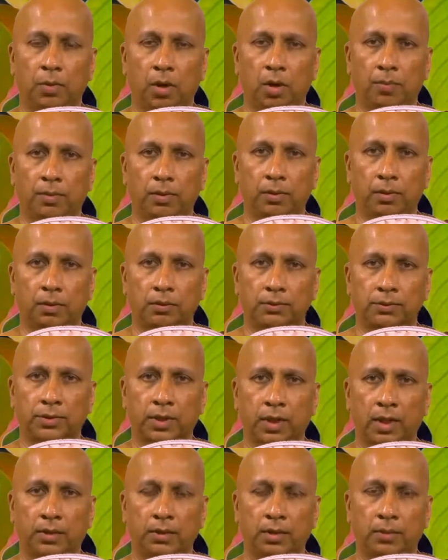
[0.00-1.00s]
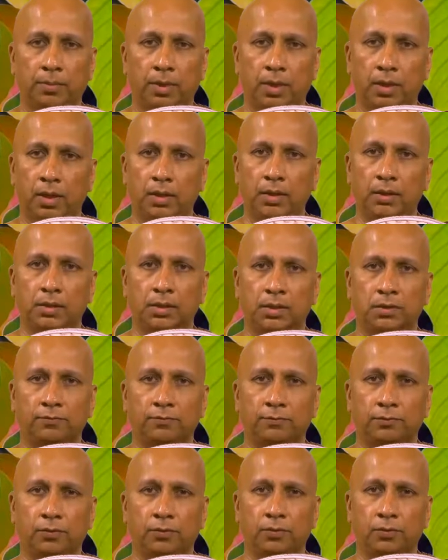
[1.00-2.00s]
proper standard Pali
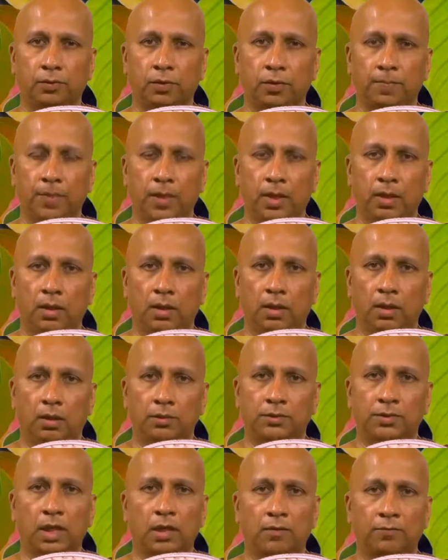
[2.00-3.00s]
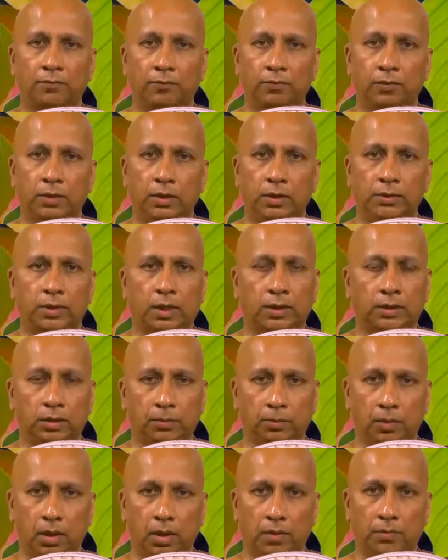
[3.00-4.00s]
term for selfhood is
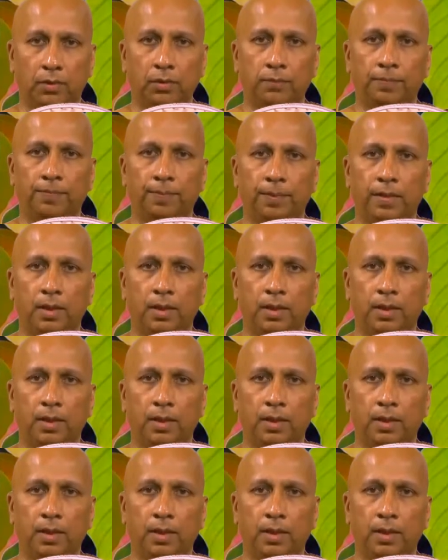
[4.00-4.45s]
attabhava.